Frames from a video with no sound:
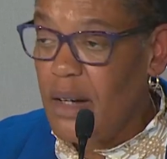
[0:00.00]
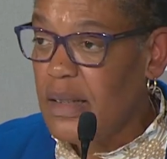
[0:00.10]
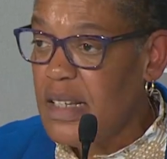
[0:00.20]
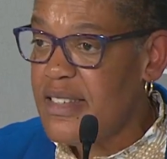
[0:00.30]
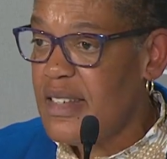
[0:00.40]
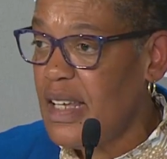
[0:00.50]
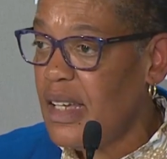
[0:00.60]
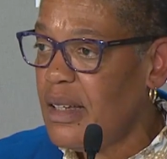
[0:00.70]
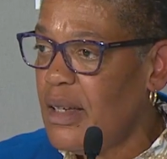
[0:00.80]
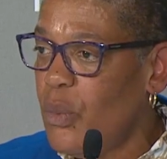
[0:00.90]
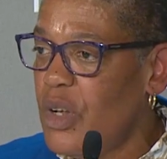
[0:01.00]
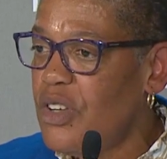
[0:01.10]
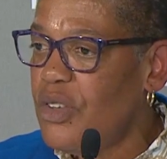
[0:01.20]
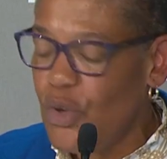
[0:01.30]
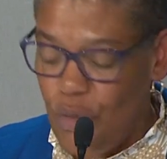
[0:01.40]
listening, which
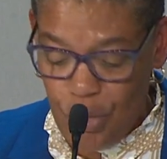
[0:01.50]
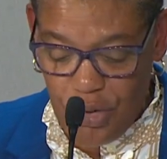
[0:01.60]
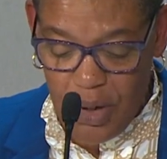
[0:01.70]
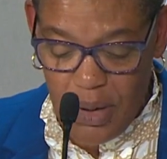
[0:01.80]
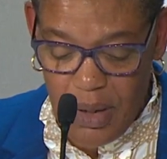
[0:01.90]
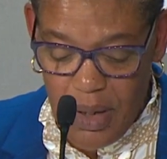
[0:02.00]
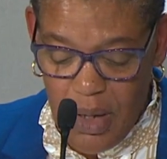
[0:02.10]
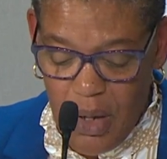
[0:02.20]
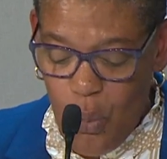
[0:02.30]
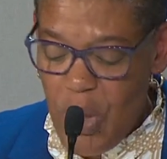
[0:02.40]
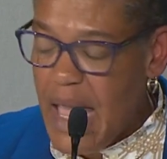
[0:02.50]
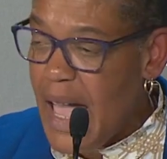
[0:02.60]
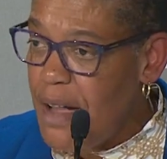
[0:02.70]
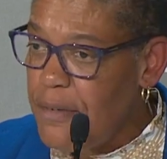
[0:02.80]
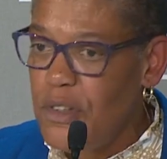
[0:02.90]
is crucial. We
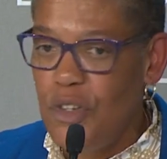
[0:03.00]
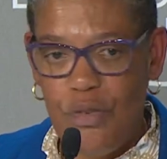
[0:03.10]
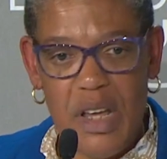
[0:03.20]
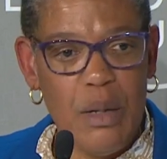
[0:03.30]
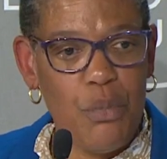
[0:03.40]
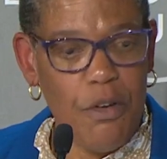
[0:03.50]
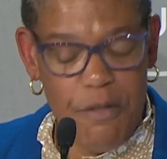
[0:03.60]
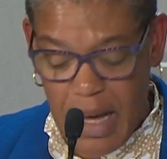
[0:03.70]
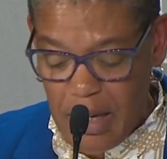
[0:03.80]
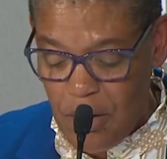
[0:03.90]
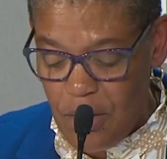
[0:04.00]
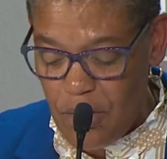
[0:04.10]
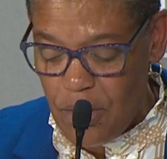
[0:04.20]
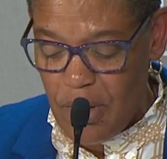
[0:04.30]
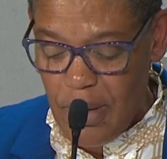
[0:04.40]
have to train
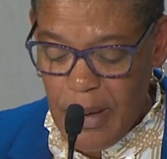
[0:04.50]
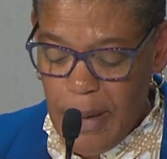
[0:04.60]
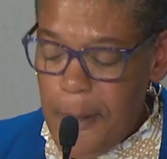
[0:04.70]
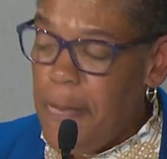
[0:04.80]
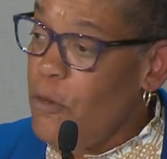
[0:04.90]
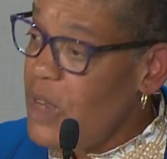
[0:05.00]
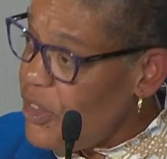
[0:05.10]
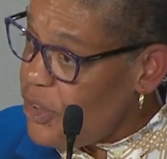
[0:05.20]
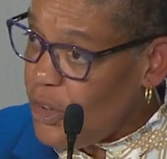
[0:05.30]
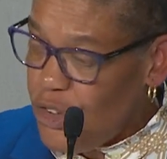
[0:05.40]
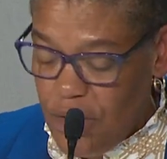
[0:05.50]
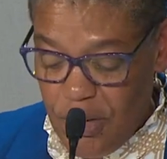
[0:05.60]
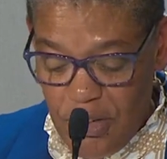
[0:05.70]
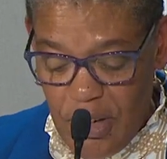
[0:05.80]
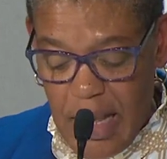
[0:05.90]
providers,
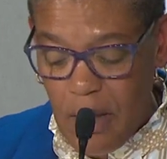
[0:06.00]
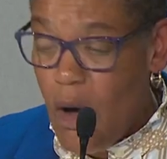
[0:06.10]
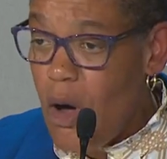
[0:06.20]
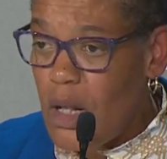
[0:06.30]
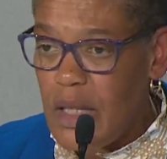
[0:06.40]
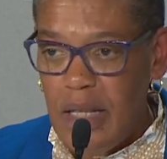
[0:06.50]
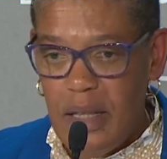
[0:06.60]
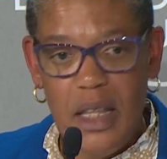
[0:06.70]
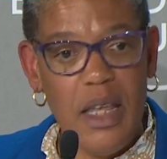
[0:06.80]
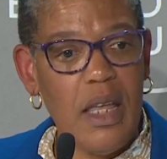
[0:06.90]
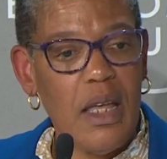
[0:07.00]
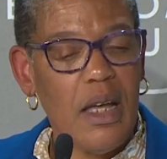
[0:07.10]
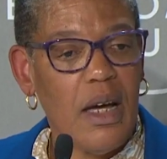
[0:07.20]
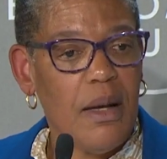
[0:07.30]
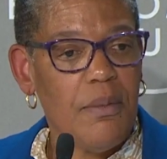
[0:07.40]
researchers, and all in the
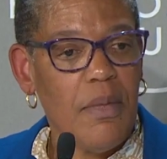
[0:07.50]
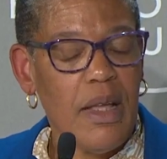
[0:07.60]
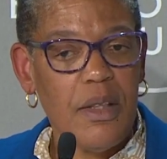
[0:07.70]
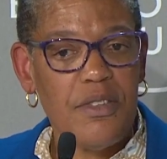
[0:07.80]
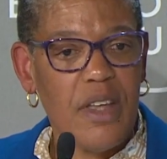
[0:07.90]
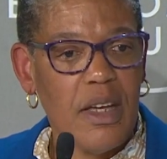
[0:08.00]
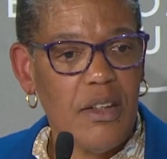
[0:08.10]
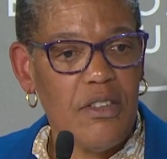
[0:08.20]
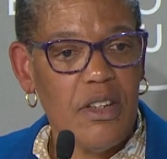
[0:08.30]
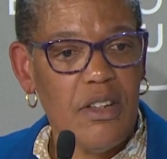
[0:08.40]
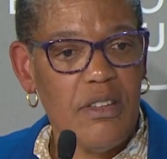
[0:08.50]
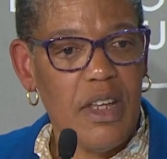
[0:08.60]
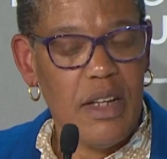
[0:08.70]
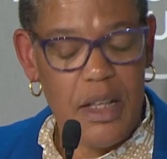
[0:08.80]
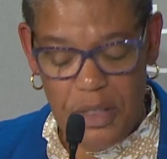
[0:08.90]
health sciences
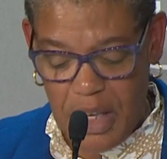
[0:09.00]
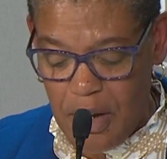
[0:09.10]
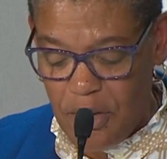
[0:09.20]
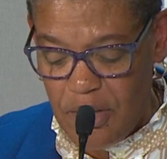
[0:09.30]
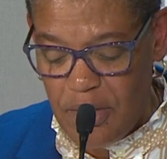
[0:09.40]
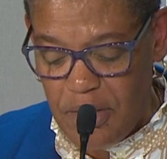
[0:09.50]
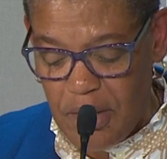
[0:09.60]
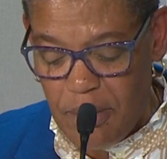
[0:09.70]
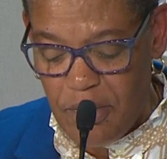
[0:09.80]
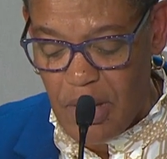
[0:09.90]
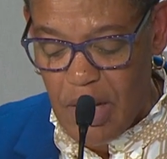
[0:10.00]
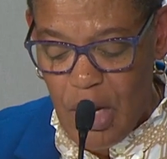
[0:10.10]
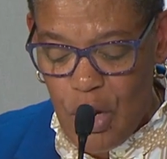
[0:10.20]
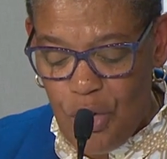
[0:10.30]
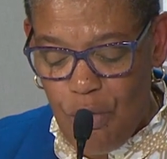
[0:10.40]
and healthcare systems
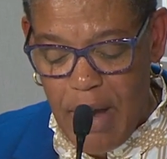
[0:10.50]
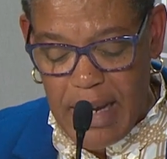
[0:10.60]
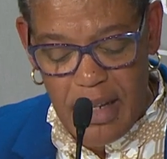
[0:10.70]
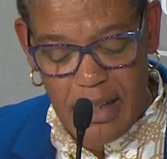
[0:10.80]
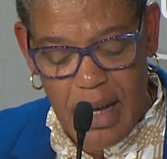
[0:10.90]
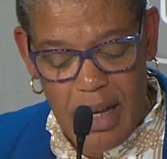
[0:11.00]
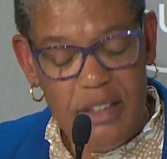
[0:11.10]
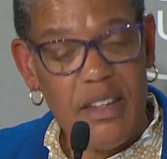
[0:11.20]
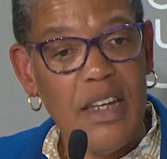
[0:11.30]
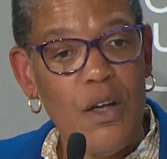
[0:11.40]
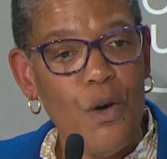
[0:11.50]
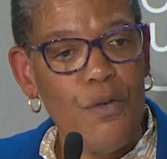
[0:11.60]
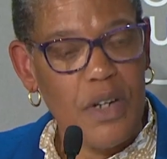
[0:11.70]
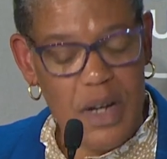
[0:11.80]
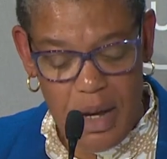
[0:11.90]
to recognize and
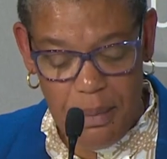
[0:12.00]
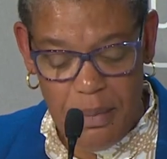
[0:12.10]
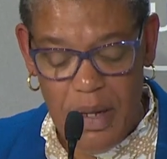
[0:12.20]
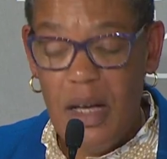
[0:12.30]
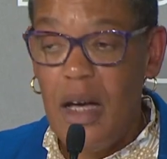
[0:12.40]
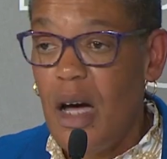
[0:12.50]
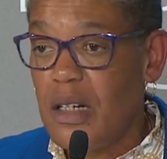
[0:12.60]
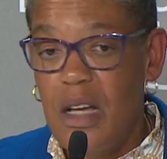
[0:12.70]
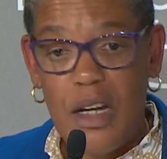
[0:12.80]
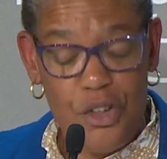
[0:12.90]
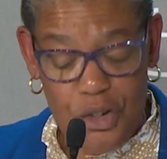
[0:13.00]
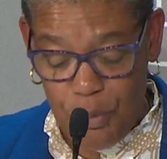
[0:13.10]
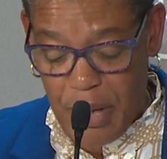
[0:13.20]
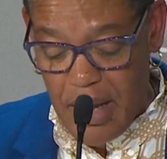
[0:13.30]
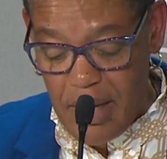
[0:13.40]
overcome unconscious
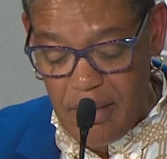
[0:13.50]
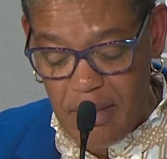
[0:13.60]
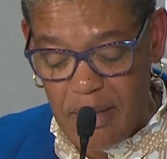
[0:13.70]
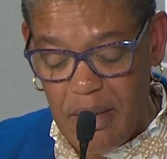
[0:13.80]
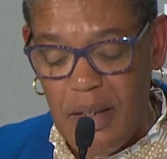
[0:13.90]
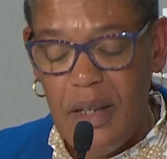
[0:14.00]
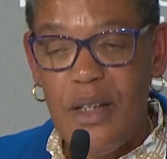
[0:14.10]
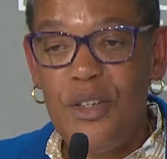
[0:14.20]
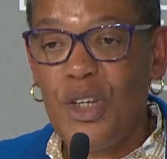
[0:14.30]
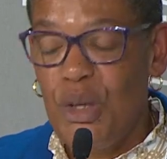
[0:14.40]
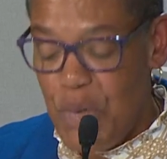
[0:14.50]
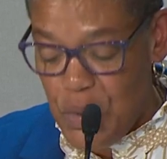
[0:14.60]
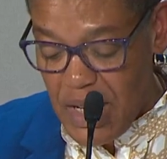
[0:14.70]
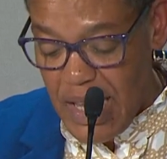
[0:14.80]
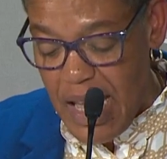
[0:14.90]
bias, to
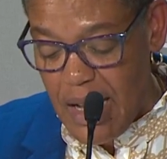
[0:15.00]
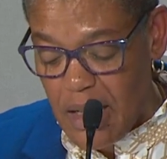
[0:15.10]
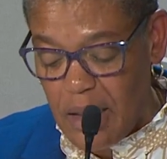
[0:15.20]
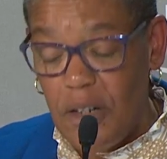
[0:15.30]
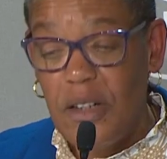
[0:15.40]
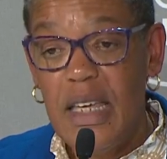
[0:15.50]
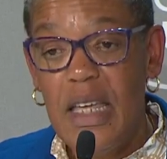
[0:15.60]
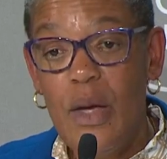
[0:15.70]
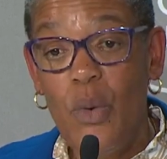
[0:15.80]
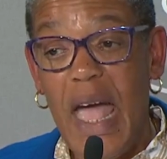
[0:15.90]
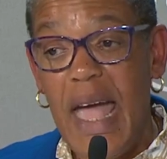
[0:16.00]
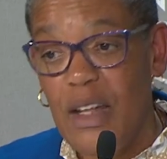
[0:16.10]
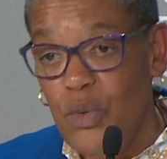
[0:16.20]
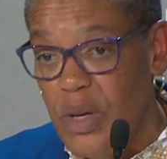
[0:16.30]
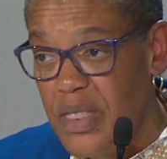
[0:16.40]
communicate clearly
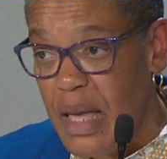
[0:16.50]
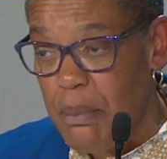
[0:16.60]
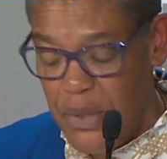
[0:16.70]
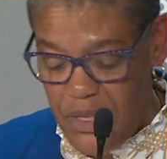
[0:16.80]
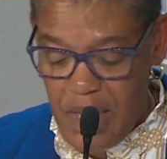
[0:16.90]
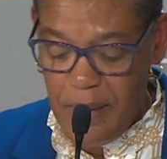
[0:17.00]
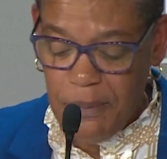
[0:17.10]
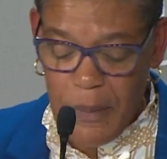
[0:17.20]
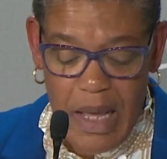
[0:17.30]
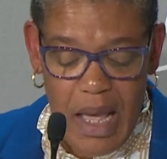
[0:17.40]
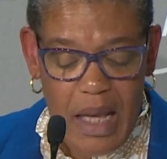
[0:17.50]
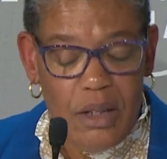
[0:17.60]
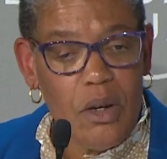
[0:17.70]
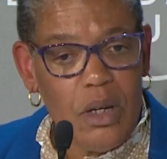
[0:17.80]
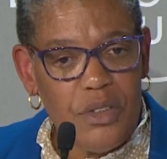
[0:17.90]
and with empathy,
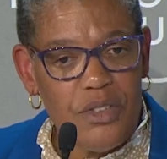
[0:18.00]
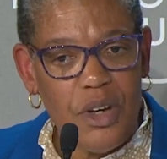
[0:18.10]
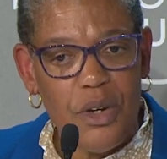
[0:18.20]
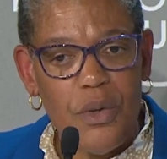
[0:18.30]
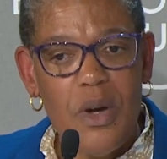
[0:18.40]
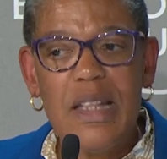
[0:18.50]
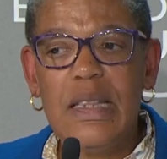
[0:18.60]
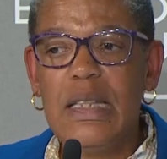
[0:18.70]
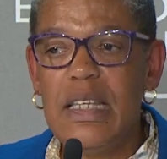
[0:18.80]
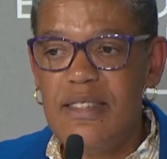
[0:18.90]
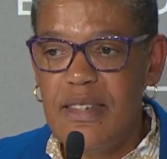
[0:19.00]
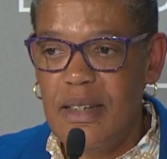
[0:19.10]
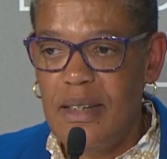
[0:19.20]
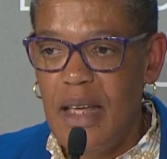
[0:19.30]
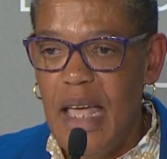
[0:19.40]
and also listen,
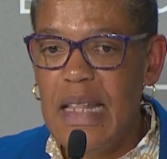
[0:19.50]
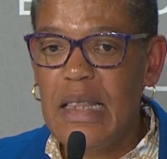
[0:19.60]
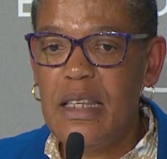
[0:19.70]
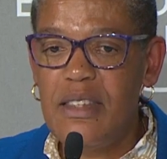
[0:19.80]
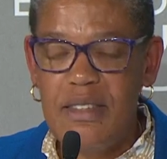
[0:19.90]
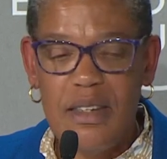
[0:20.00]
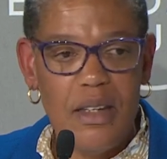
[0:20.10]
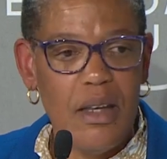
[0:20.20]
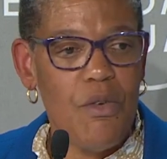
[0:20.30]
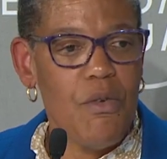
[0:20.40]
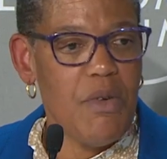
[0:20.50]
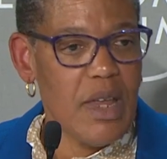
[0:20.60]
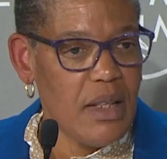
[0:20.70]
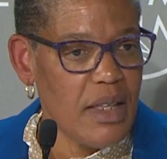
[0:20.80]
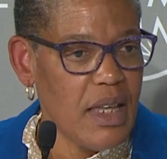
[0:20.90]
and listen
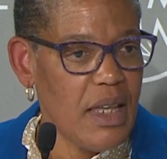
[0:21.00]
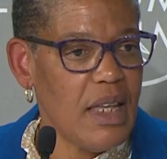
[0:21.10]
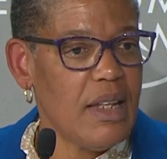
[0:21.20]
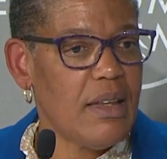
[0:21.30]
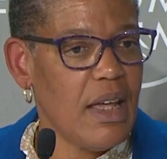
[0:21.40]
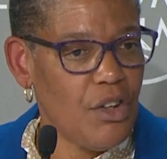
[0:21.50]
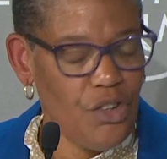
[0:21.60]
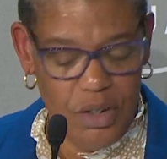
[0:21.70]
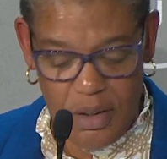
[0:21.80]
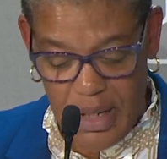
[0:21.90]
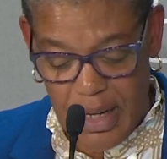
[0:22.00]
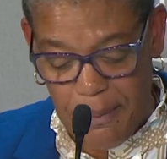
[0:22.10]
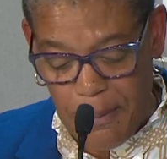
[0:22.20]
really intentionally.